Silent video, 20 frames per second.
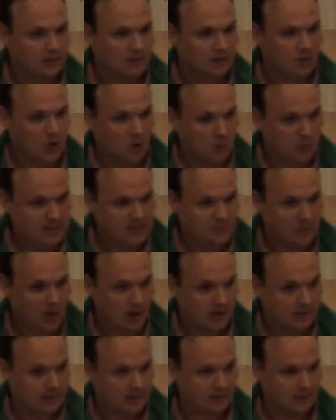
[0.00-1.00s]
they're
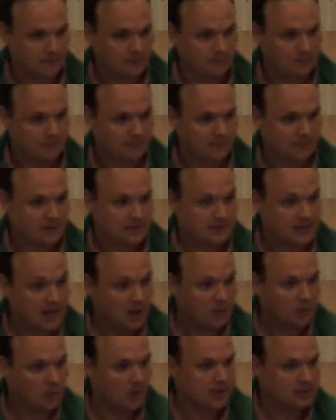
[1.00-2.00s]
responding.
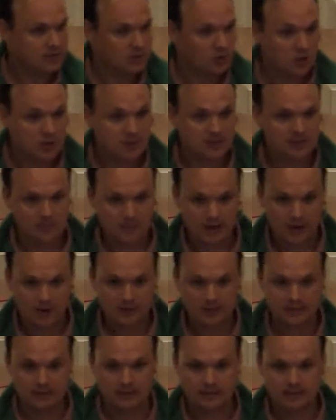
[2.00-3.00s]
Southwest Good
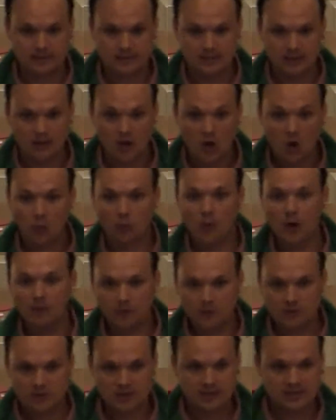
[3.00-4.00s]
Samaritan. It's a
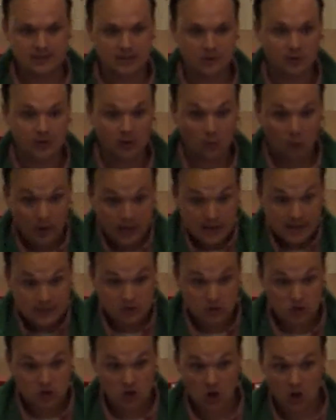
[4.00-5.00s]
refugee center that we
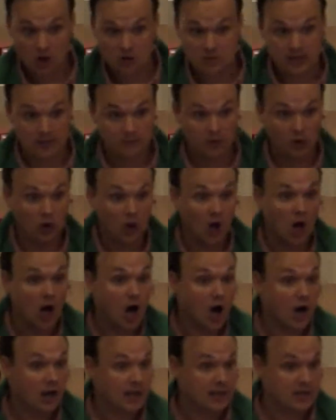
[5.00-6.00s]
as a church have a
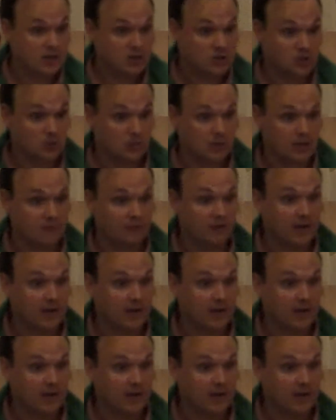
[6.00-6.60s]
long history of